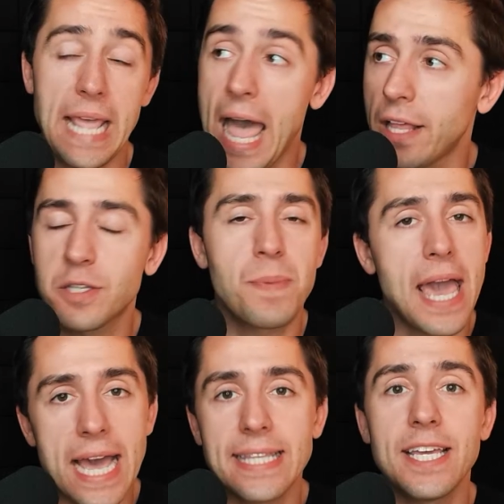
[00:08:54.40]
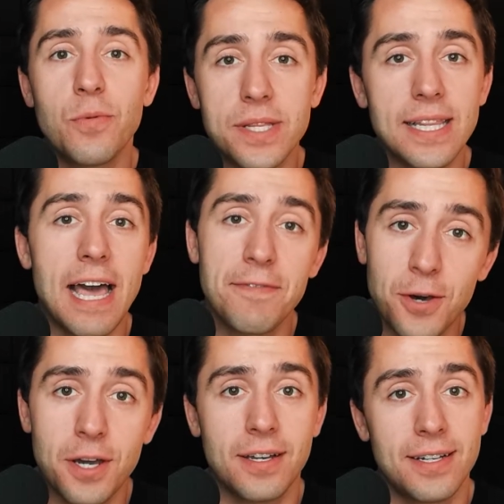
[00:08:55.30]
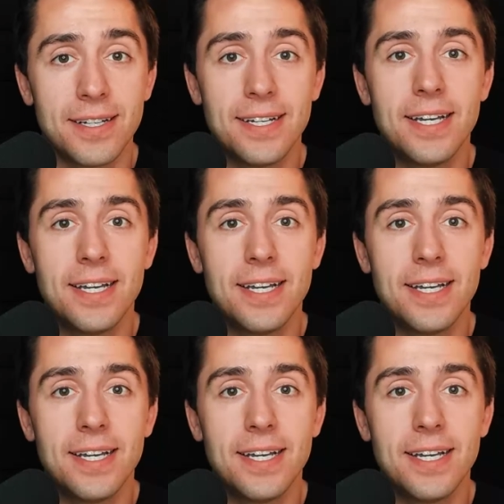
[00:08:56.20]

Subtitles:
Alex Pereira did it with a left hook.